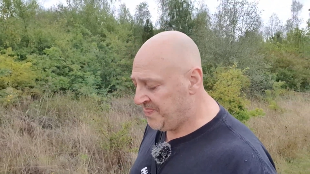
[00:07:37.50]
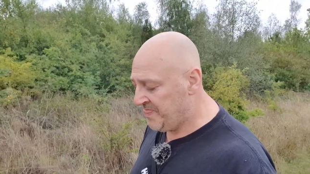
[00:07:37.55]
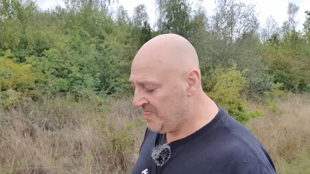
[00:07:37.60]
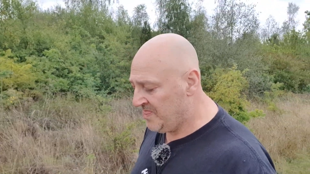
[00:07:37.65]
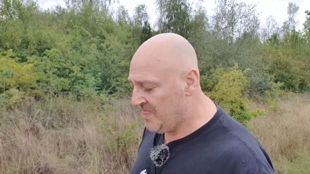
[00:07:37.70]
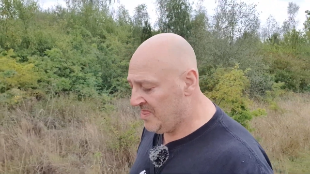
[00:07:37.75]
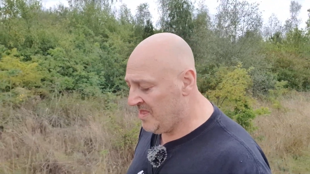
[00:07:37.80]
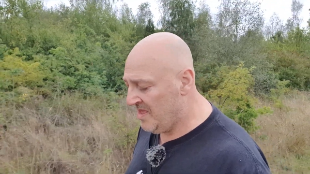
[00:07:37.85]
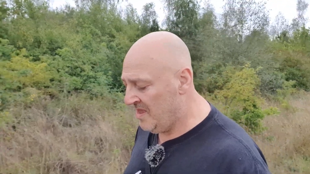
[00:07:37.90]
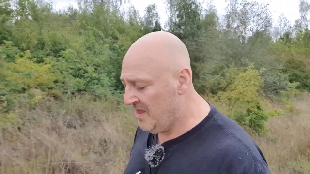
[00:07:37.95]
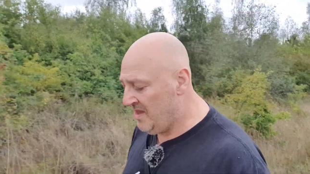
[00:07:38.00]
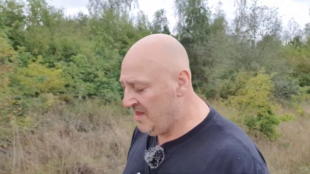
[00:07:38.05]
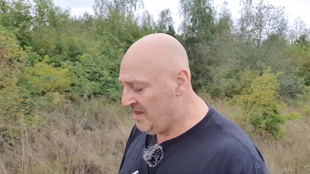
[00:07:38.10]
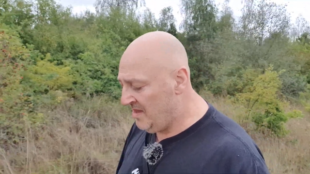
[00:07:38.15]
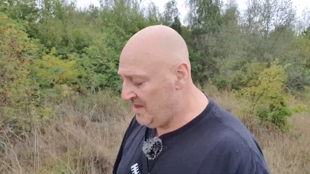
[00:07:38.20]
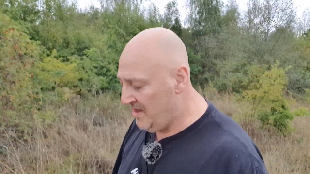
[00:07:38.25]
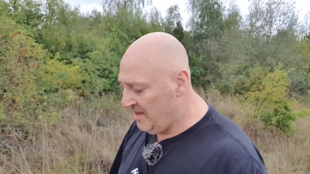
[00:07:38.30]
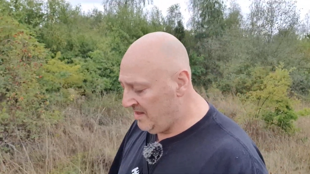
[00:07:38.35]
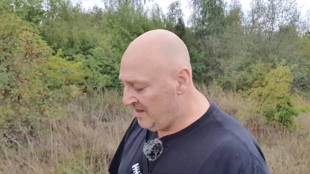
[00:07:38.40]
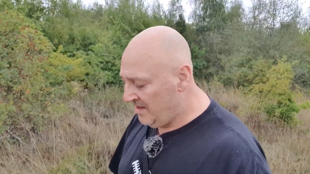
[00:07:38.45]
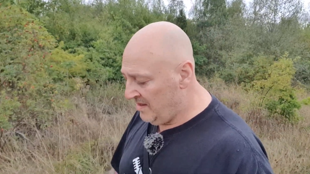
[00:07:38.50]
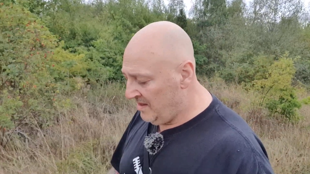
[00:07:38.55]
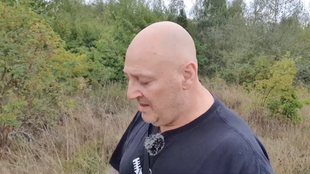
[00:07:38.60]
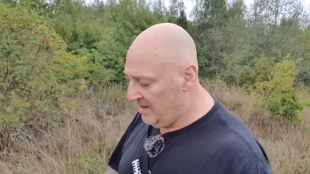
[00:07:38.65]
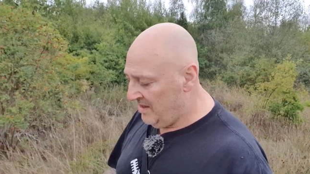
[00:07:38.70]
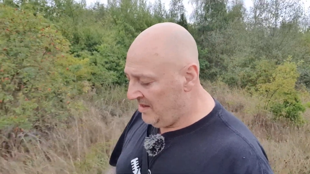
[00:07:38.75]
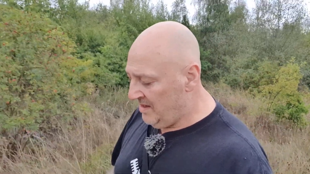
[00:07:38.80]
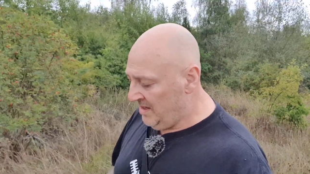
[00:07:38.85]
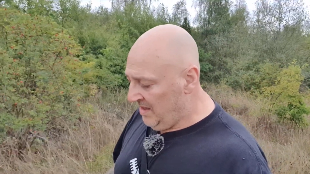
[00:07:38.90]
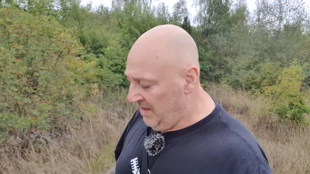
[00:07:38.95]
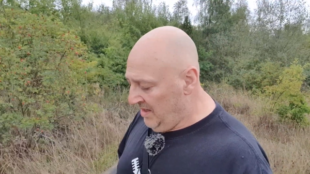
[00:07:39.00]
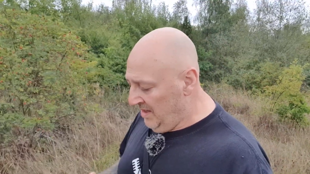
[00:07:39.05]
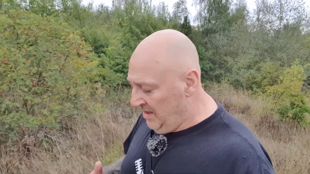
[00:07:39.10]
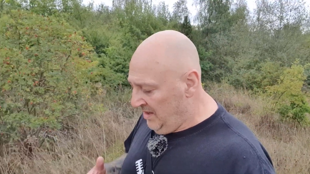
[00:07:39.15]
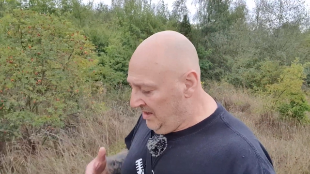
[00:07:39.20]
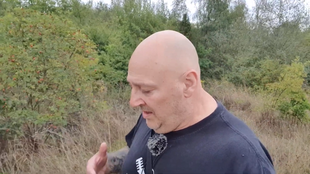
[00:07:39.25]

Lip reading: Nothing is said.